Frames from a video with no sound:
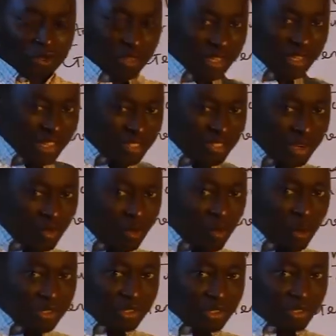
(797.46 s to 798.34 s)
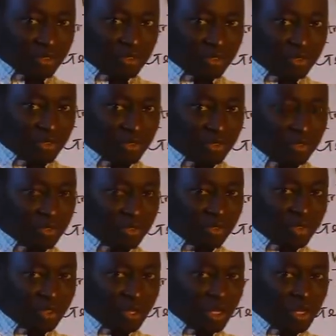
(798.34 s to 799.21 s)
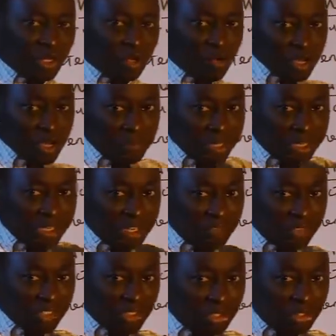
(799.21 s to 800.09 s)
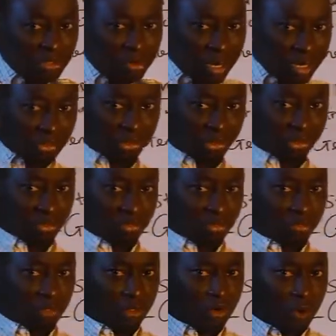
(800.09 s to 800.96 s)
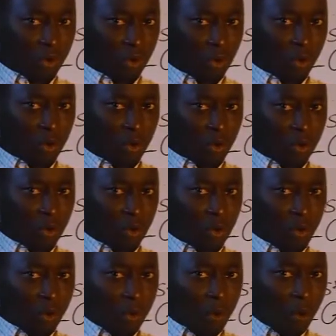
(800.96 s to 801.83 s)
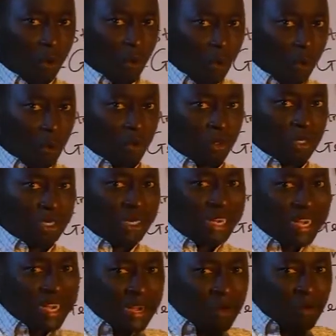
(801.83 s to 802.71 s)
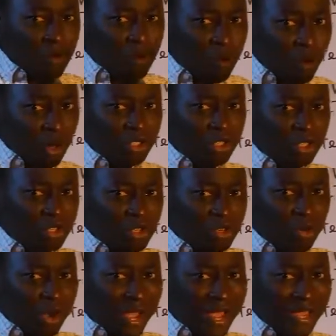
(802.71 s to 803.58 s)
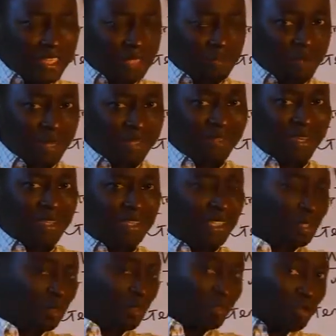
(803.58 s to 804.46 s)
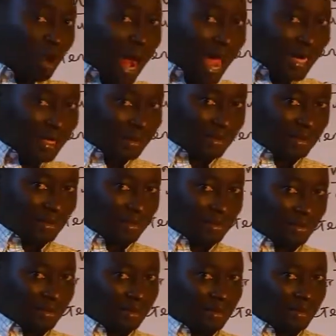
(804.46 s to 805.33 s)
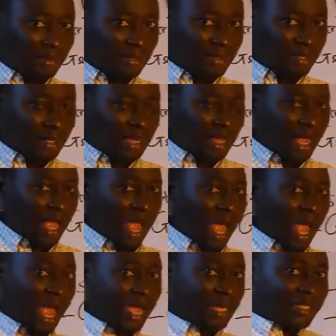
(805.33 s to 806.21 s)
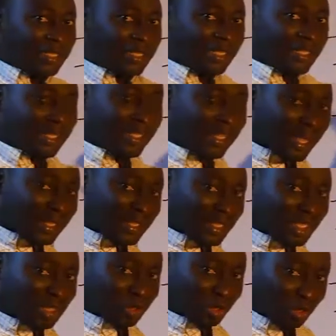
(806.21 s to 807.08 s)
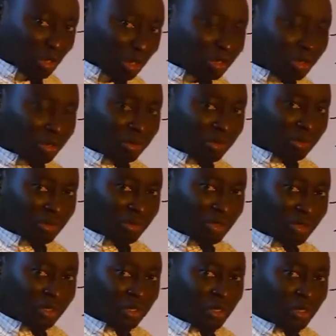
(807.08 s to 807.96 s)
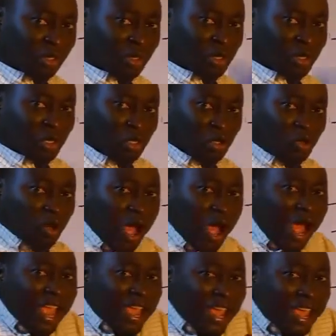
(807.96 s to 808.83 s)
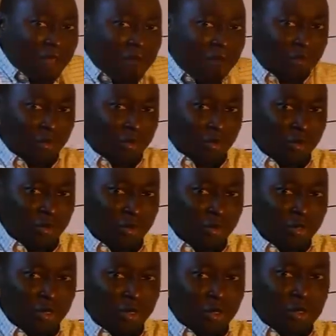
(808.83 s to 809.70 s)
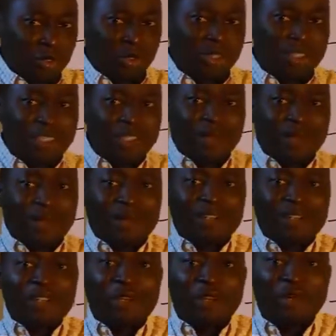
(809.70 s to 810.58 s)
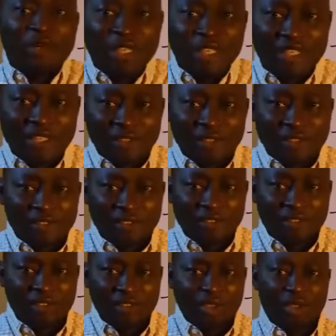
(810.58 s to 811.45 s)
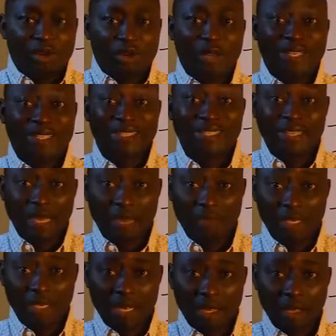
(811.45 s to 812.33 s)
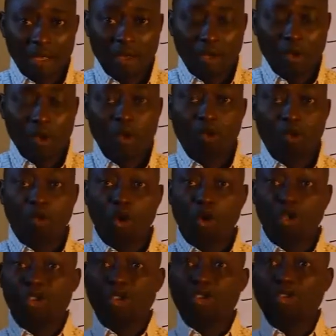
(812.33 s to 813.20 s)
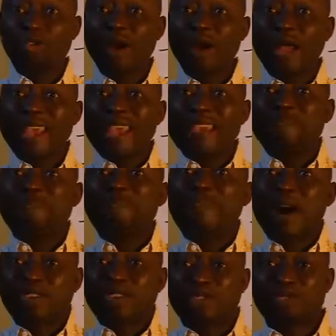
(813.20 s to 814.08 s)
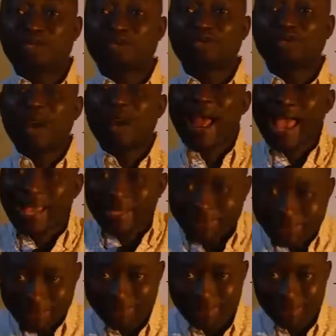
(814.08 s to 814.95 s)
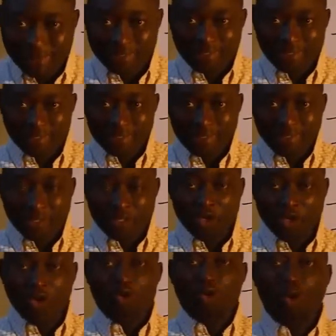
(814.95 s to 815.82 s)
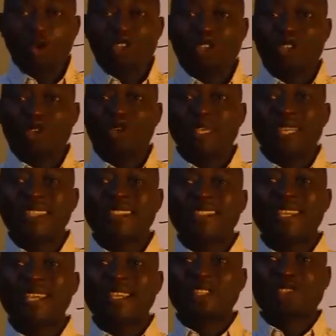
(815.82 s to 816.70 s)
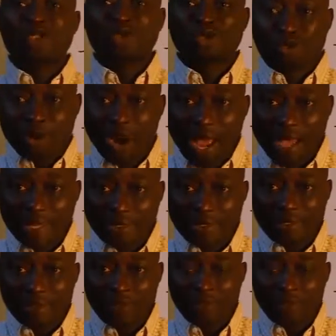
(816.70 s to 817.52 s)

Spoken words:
In the question, you will be given direction on what you are expected to write. And in that introduction, you are able to tell your readers, your examiner, what you are about to write, what you intend to write.